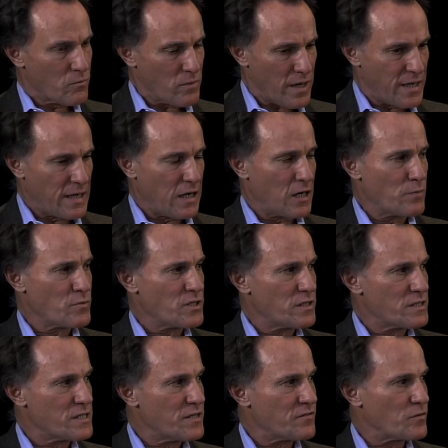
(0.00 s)
Right, armed to the
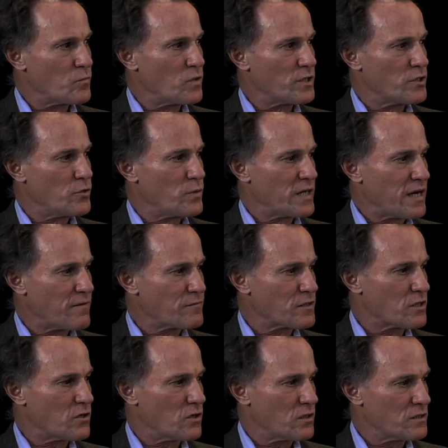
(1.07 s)
teeth, and what you would have to
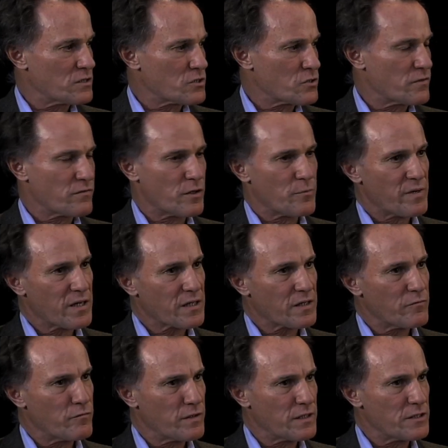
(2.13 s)
call as sort of the
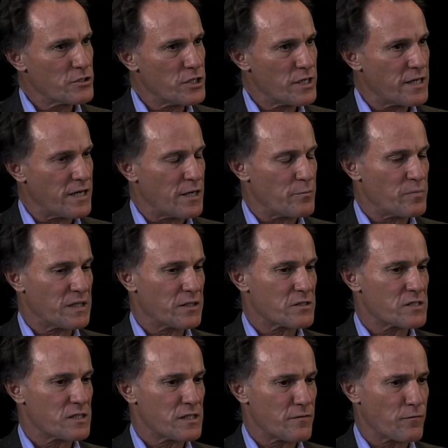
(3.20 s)
American village idiot. But
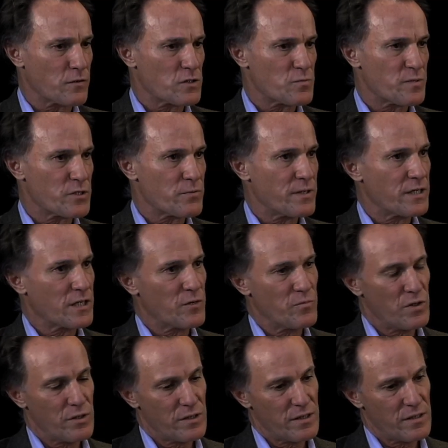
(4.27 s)
there's a difference between a
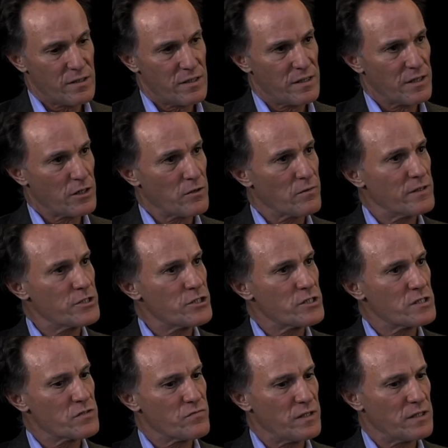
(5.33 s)
community that encourages
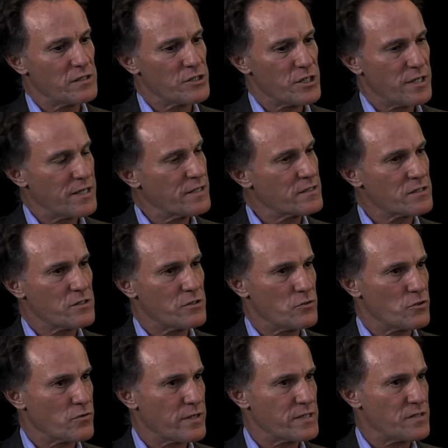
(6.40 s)
its village idiots to do
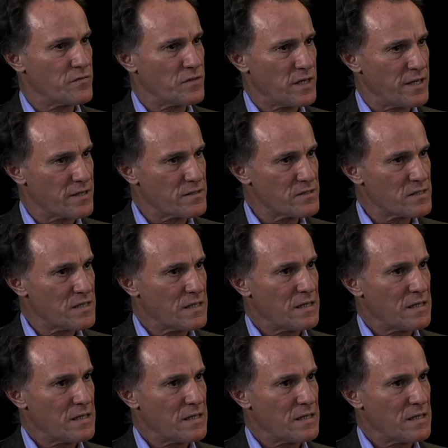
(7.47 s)
crazy things,